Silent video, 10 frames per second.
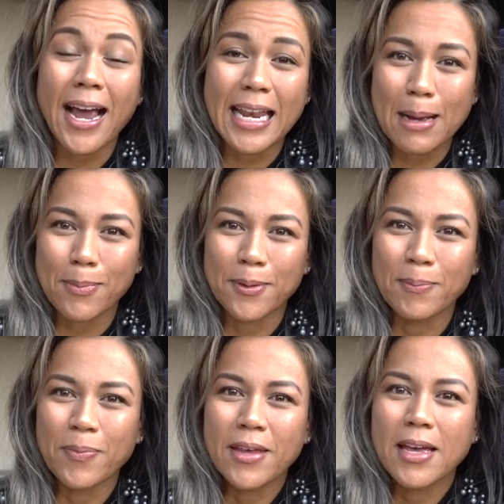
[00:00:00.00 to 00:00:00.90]
pineapple.
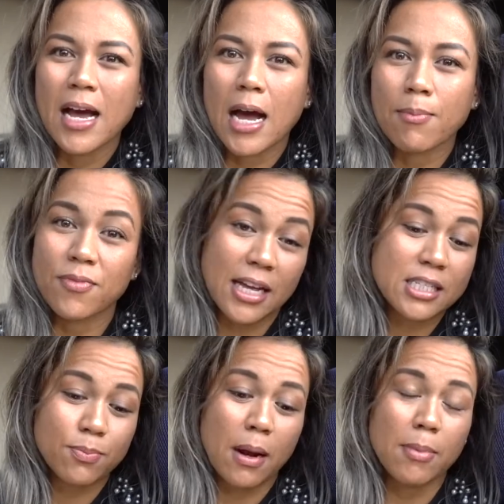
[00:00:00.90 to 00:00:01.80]
Um,
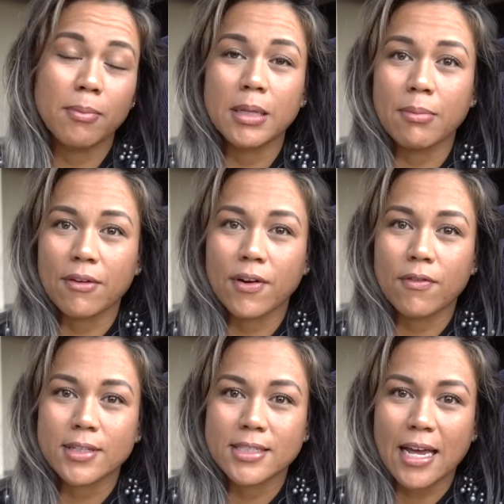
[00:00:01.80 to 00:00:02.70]
that's probably my
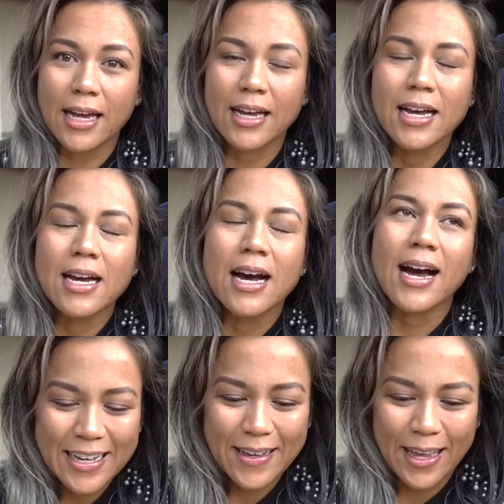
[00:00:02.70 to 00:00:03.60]
favorite snack.
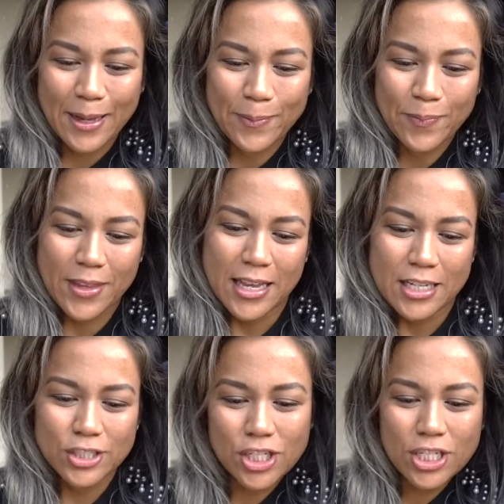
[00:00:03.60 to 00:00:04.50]
Okay,
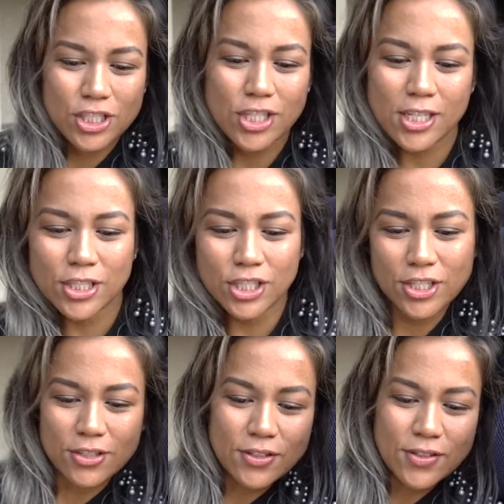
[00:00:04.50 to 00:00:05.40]
G G
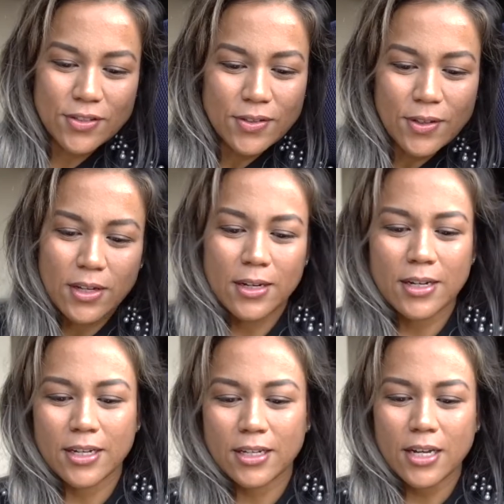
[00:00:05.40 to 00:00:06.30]
jizzle.
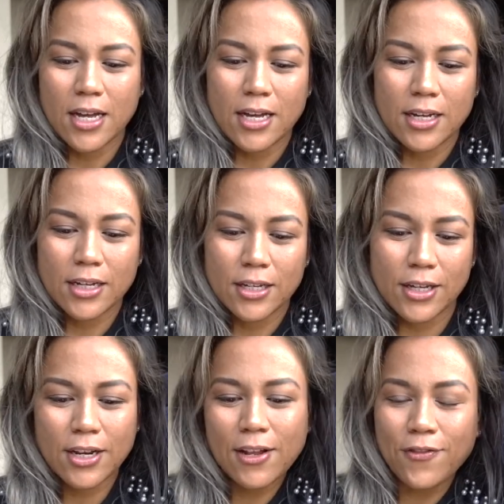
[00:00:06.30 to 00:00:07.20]
Uh,
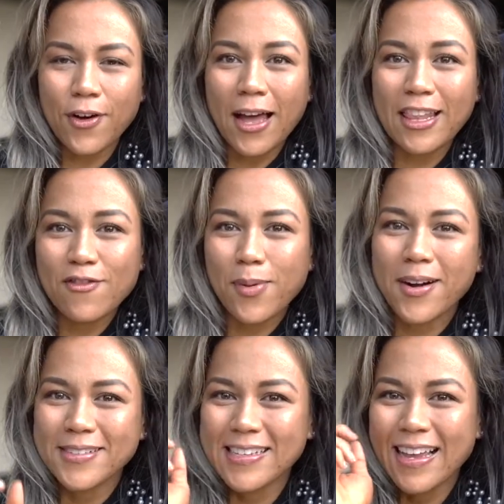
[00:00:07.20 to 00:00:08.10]
good info, I love
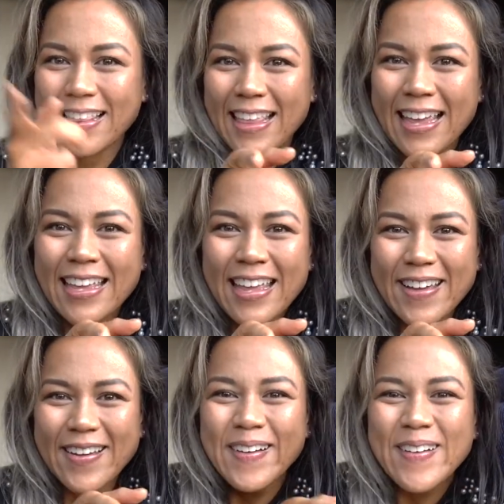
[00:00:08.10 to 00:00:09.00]
bars. Thank
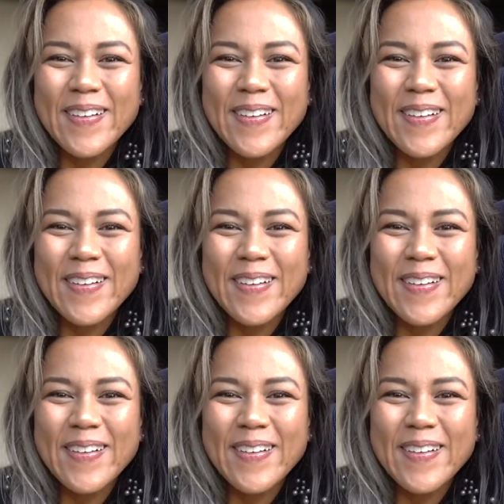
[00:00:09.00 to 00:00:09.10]
you.